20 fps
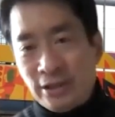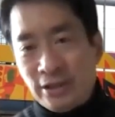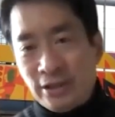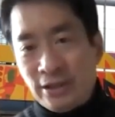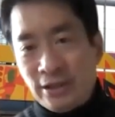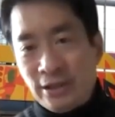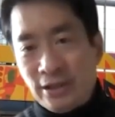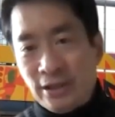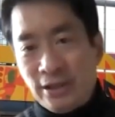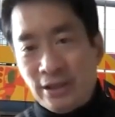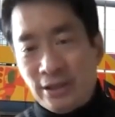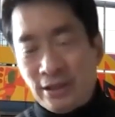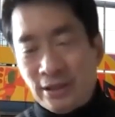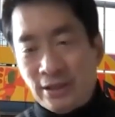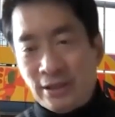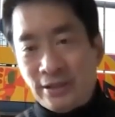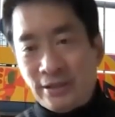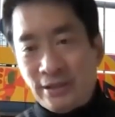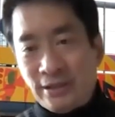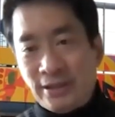
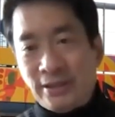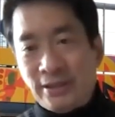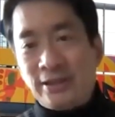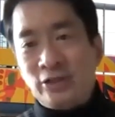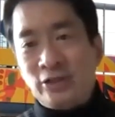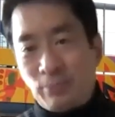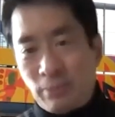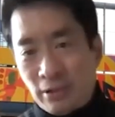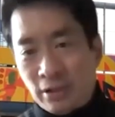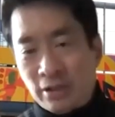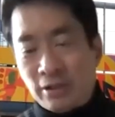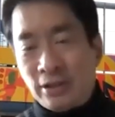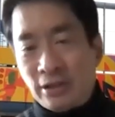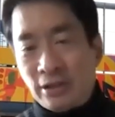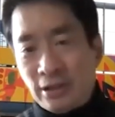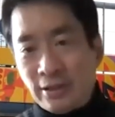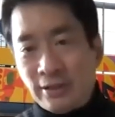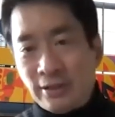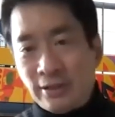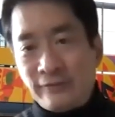is part
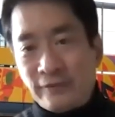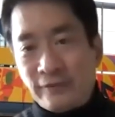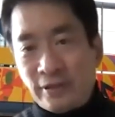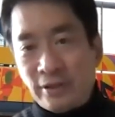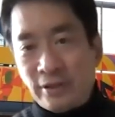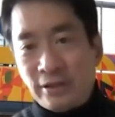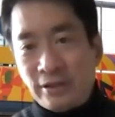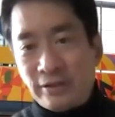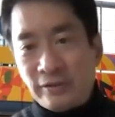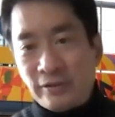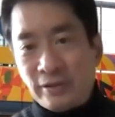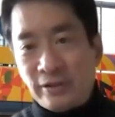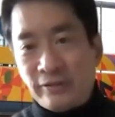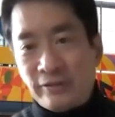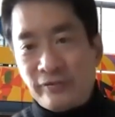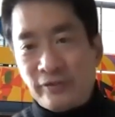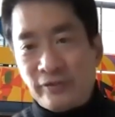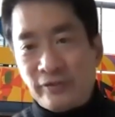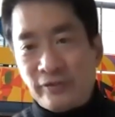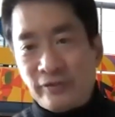of
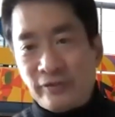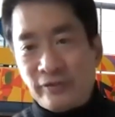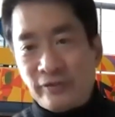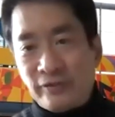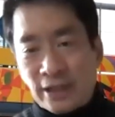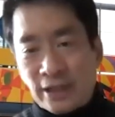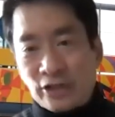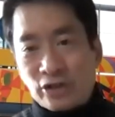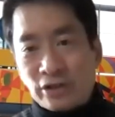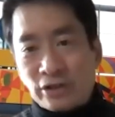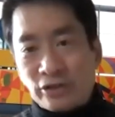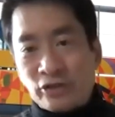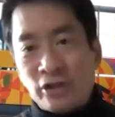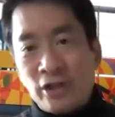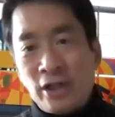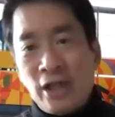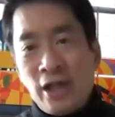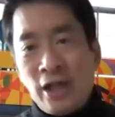the distractions.